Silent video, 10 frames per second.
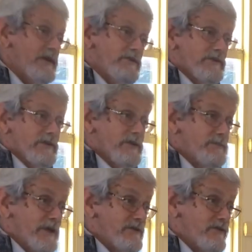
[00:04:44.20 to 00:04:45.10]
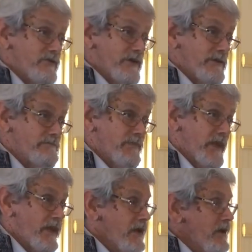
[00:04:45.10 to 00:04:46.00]
goes into the bloodstream.
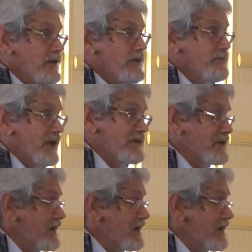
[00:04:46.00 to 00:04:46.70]
The blood